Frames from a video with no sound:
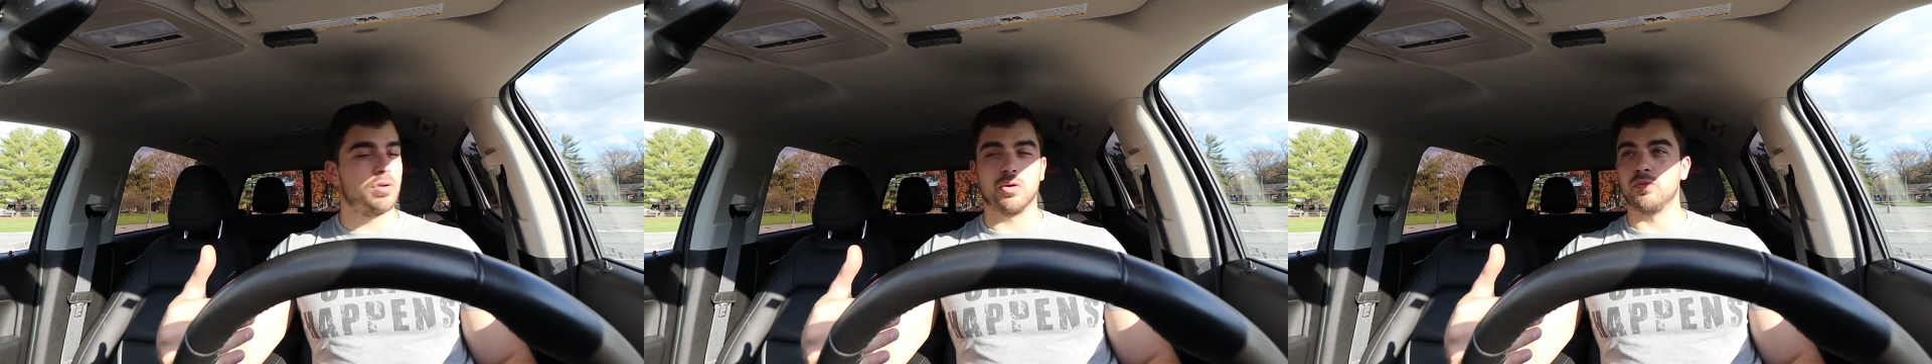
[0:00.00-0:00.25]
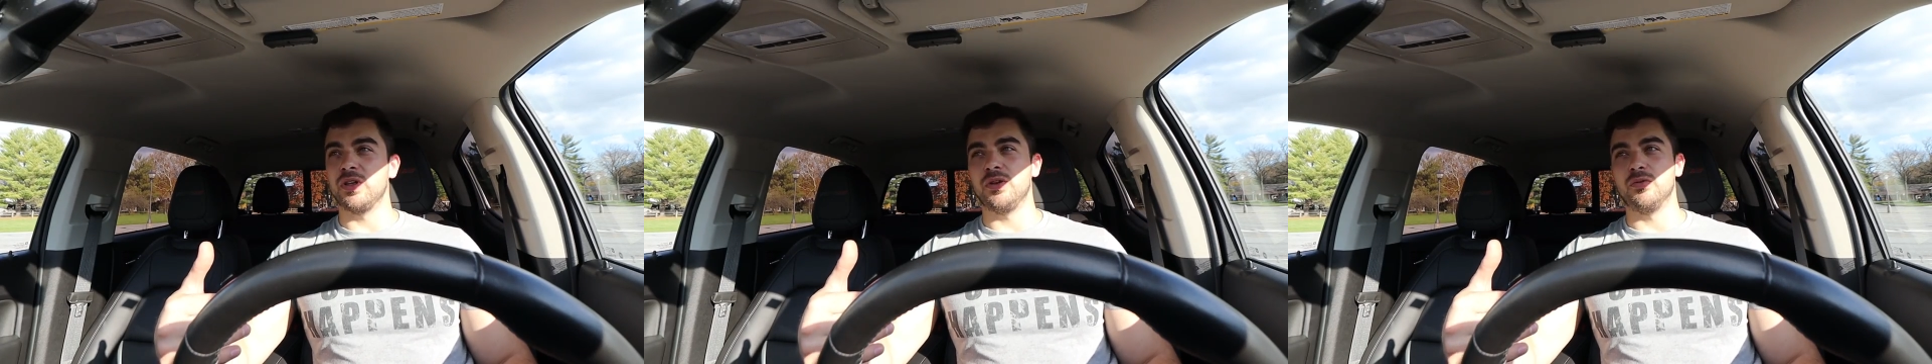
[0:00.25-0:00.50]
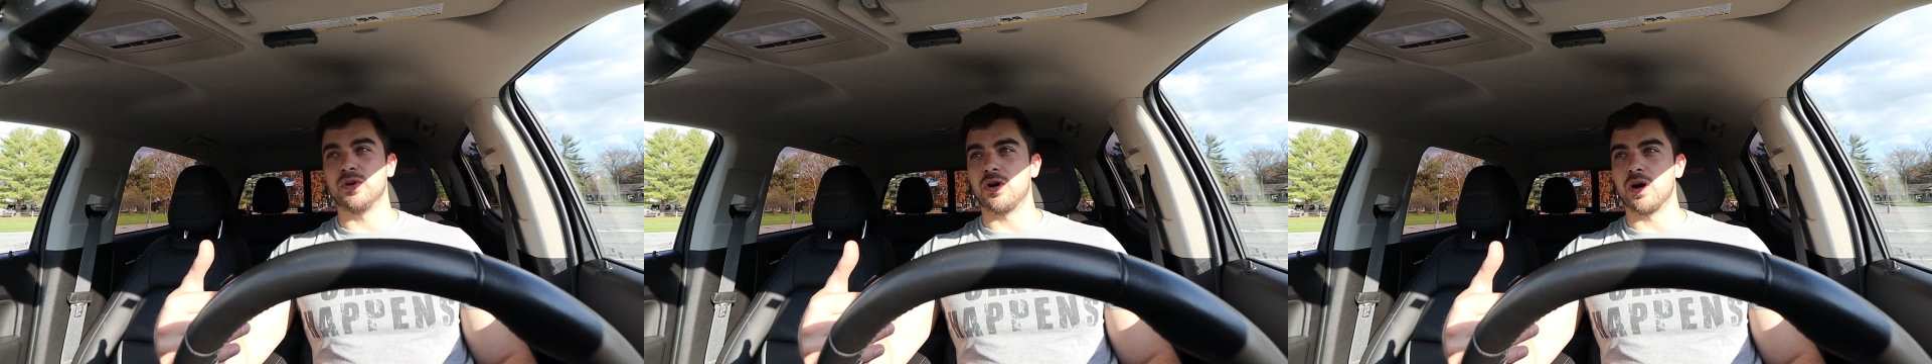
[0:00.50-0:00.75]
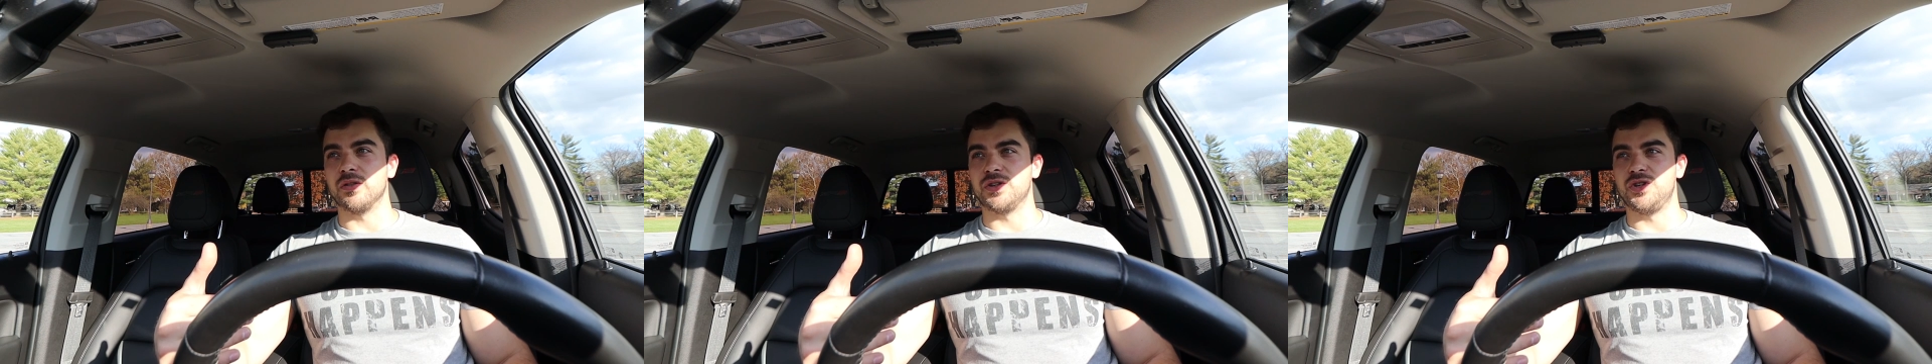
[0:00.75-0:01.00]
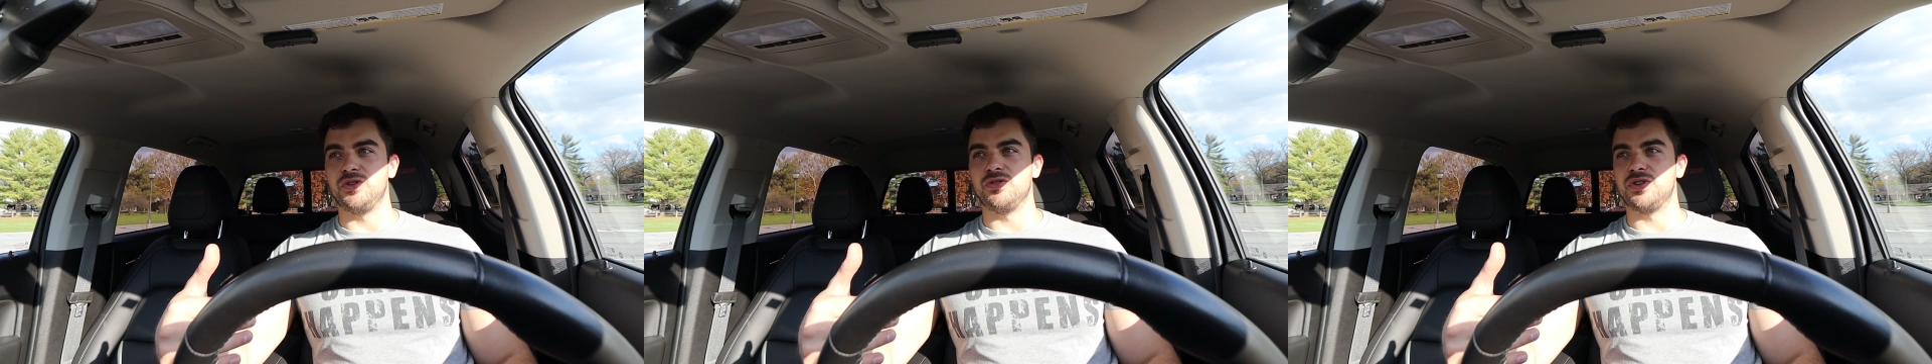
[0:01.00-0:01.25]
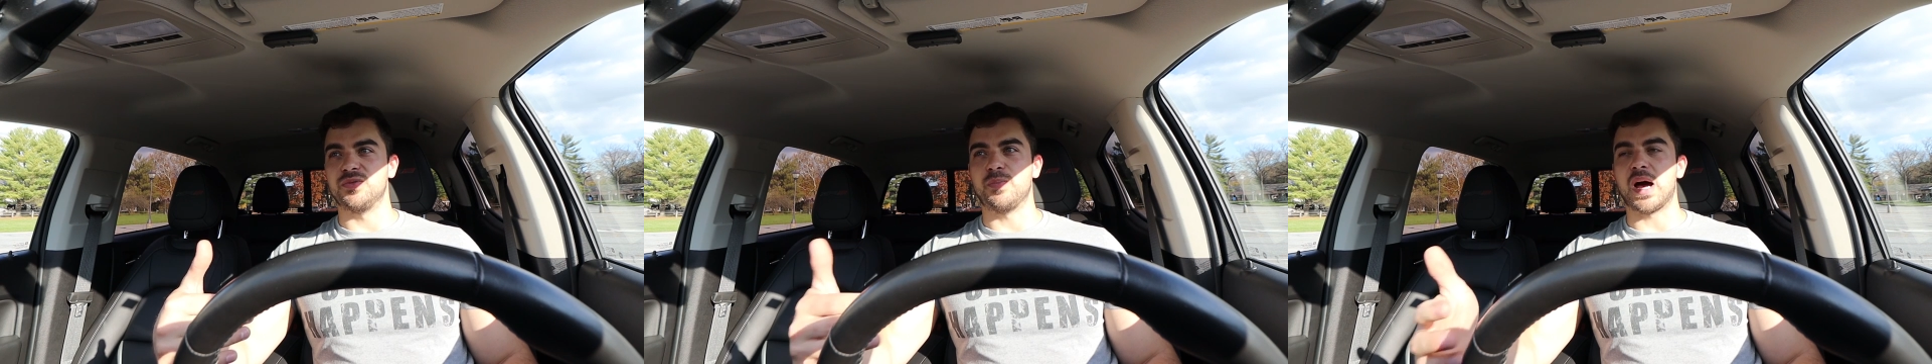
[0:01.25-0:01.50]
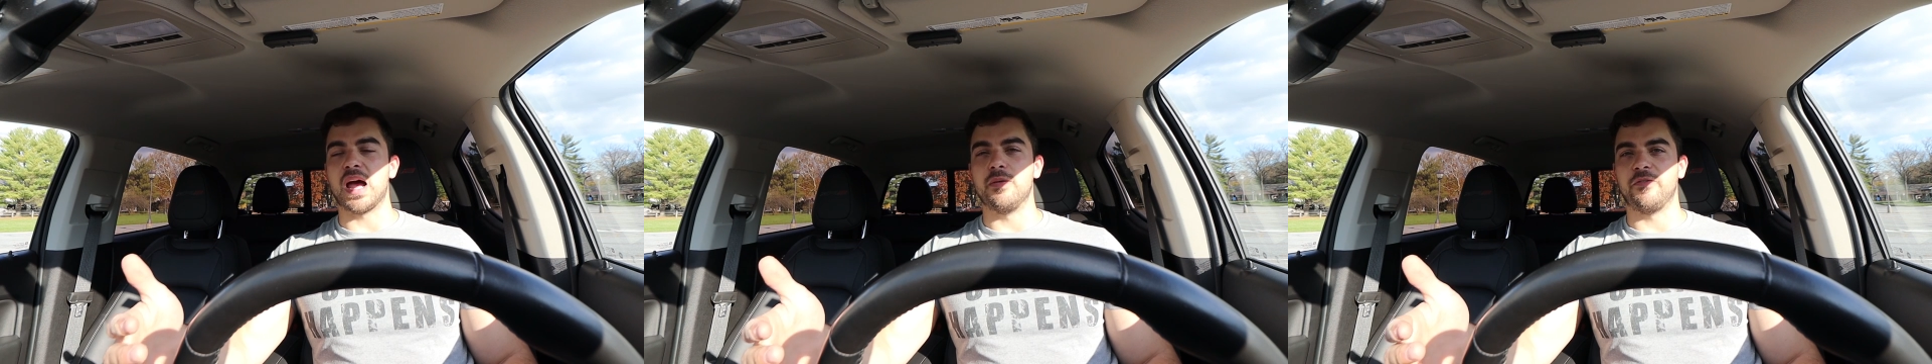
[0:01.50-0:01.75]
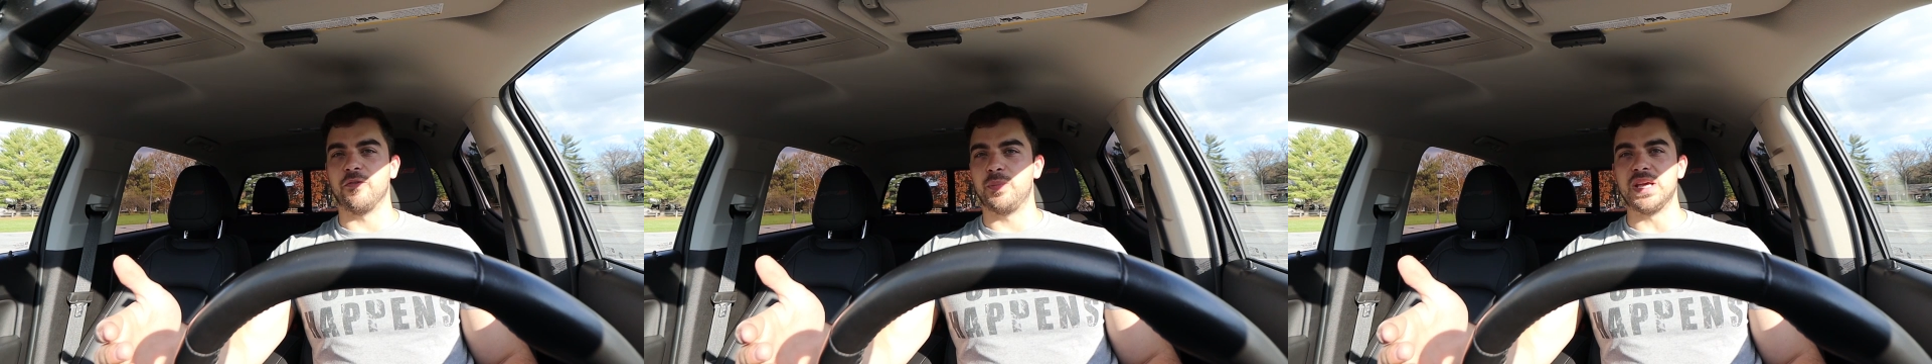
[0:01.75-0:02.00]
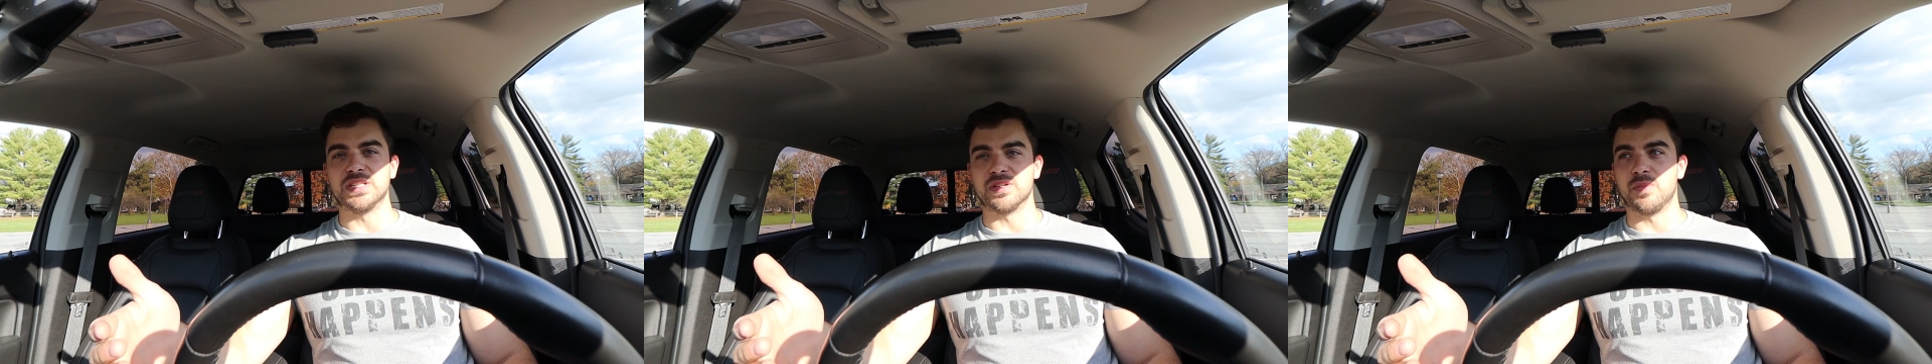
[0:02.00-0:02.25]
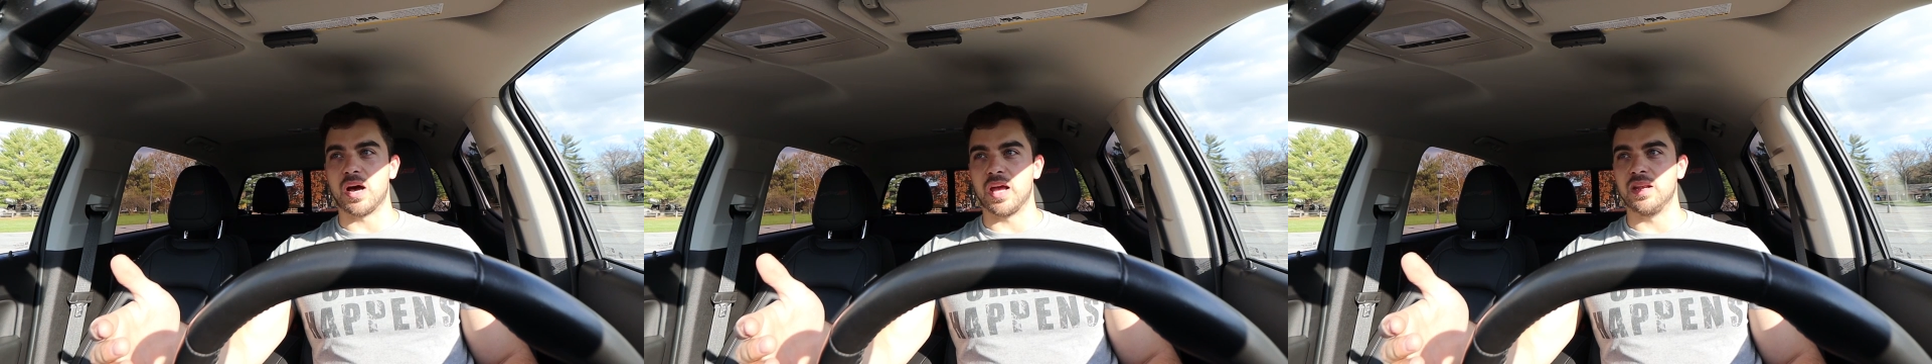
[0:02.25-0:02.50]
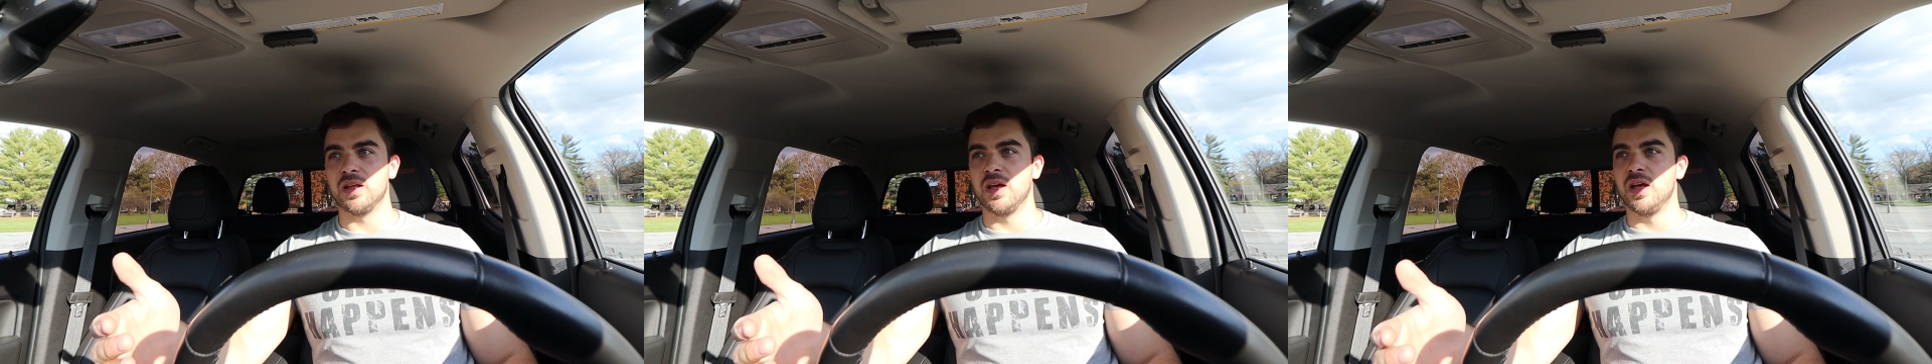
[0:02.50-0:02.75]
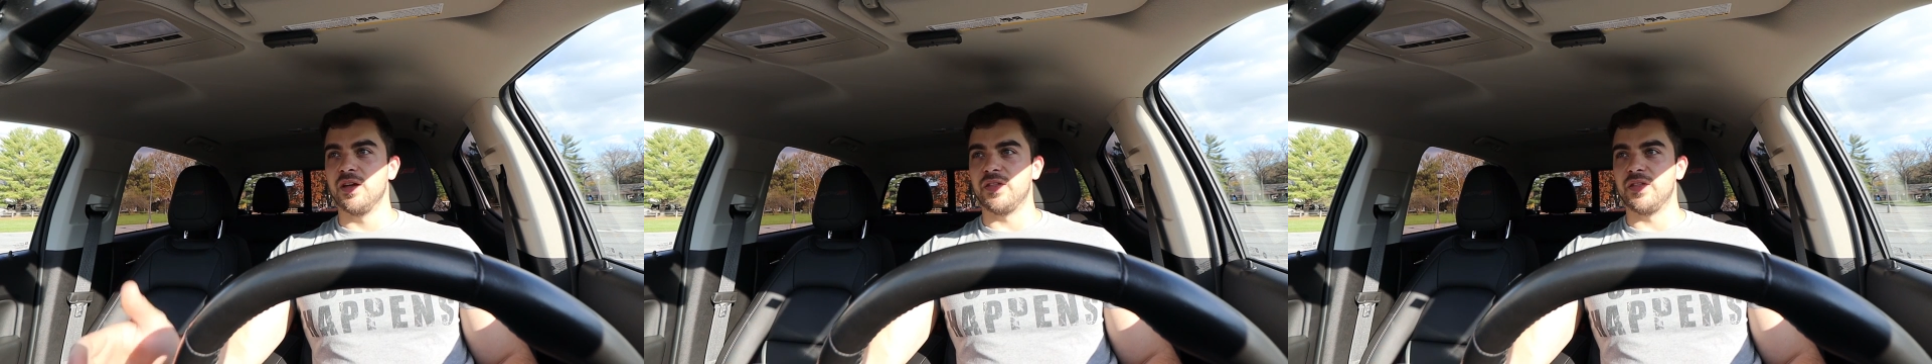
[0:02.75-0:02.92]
or really regardless, you should just buy them for peace of mind.